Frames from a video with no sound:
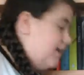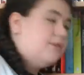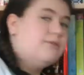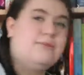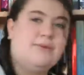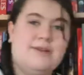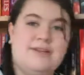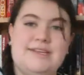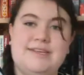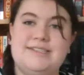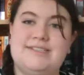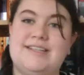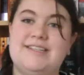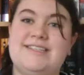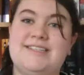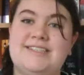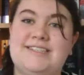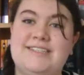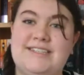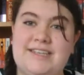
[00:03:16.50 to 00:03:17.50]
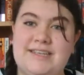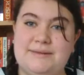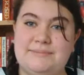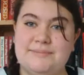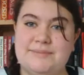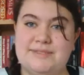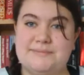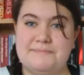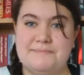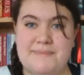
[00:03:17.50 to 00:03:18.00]
next one is the
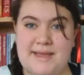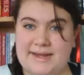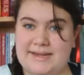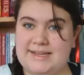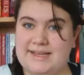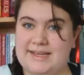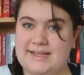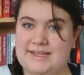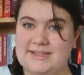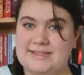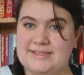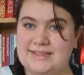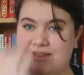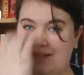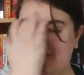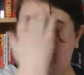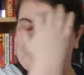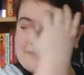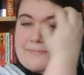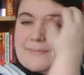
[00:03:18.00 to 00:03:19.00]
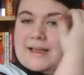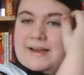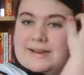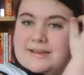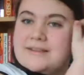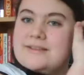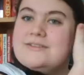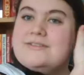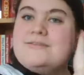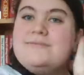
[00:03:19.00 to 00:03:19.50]
team's medic, so the
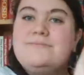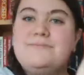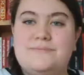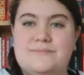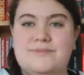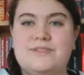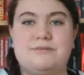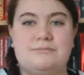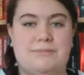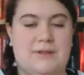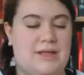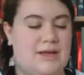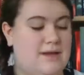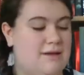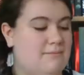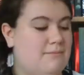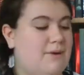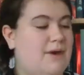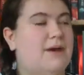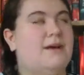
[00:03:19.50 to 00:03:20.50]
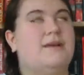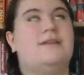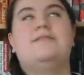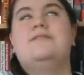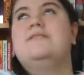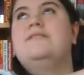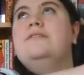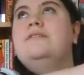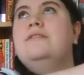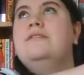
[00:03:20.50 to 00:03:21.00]
medical supply
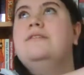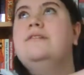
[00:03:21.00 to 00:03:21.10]
person.